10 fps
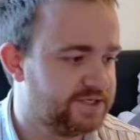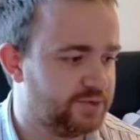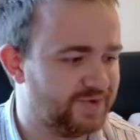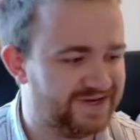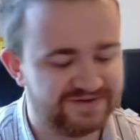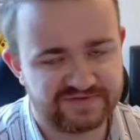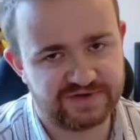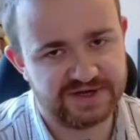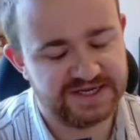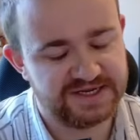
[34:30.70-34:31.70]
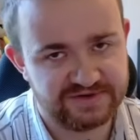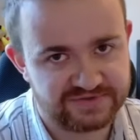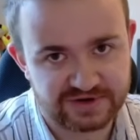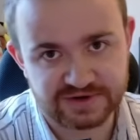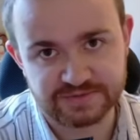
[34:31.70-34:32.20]
We didn't find any of
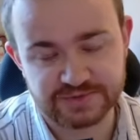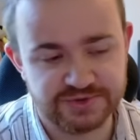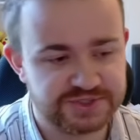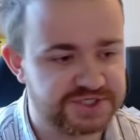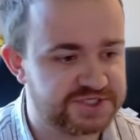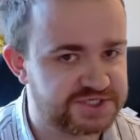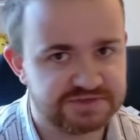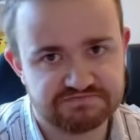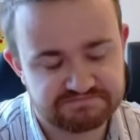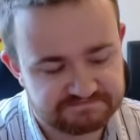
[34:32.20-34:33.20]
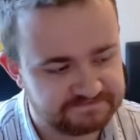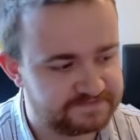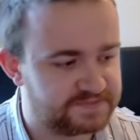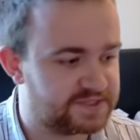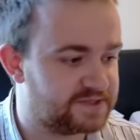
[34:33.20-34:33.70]
our Utas.
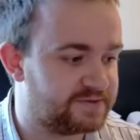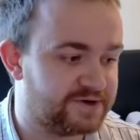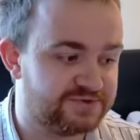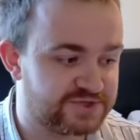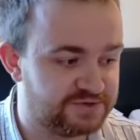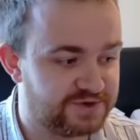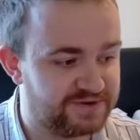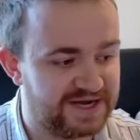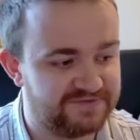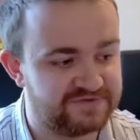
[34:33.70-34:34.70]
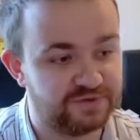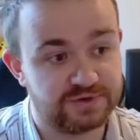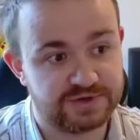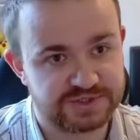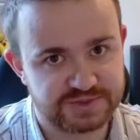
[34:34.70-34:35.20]
I also don't have a 4
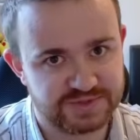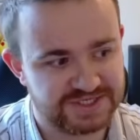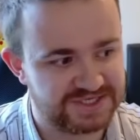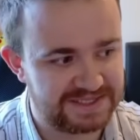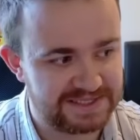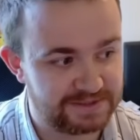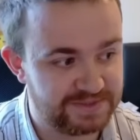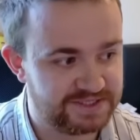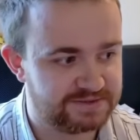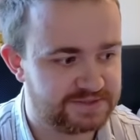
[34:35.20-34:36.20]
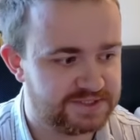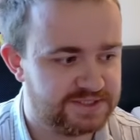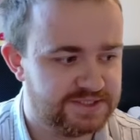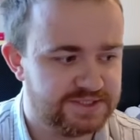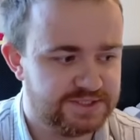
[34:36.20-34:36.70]
cost, which is a little bit
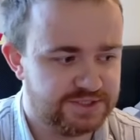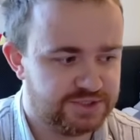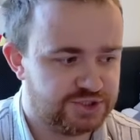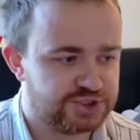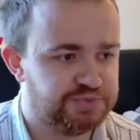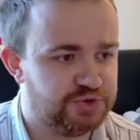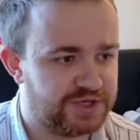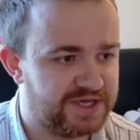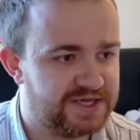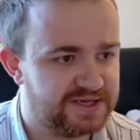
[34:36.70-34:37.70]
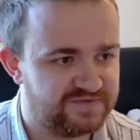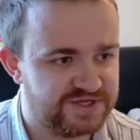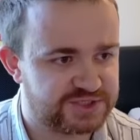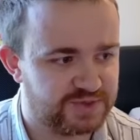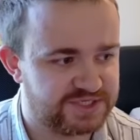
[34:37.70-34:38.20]
spooky. If he
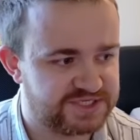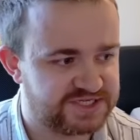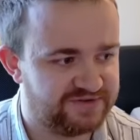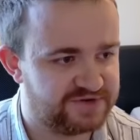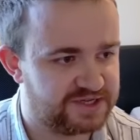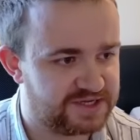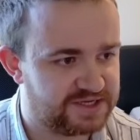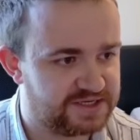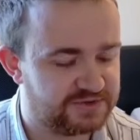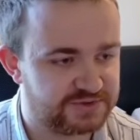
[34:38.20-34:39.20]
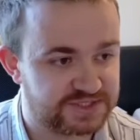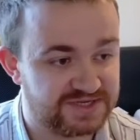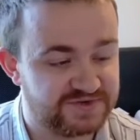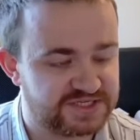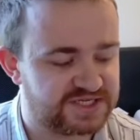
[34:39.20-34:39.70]
swings 7 here, or
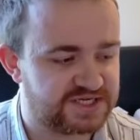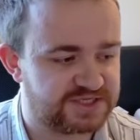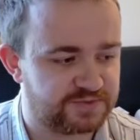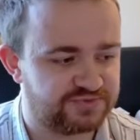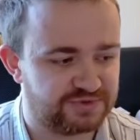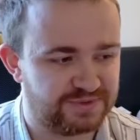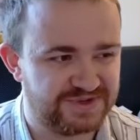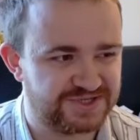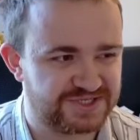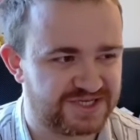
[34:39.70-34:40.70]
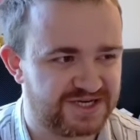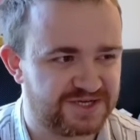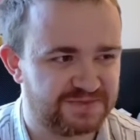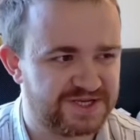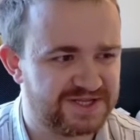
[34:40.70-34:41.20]
even 6, I'll probably just take
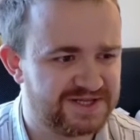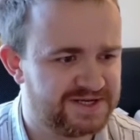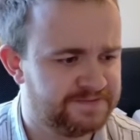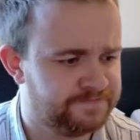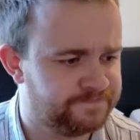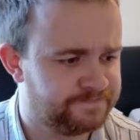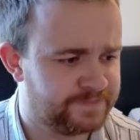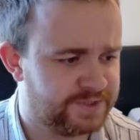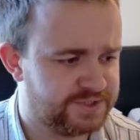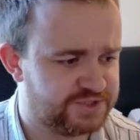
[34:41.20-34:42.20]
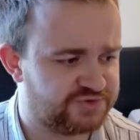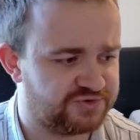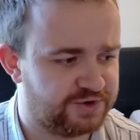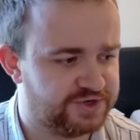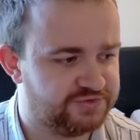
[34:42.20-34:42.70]
immediately to
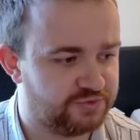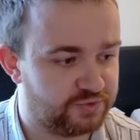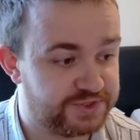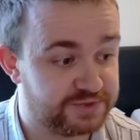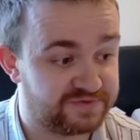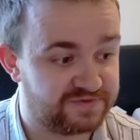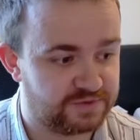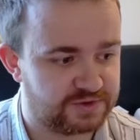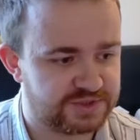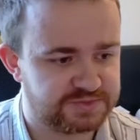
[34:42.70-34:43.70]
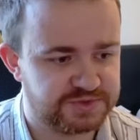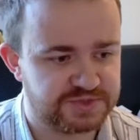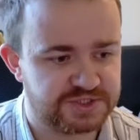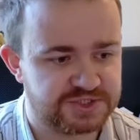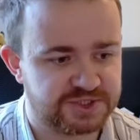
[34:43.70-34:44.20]
try and draw into a 4 cost
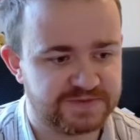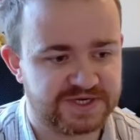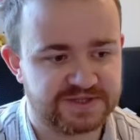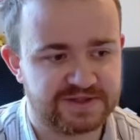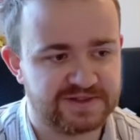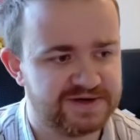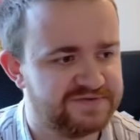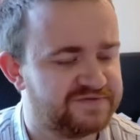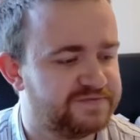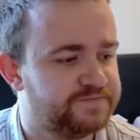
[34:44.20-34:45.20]
between the top deck and a life.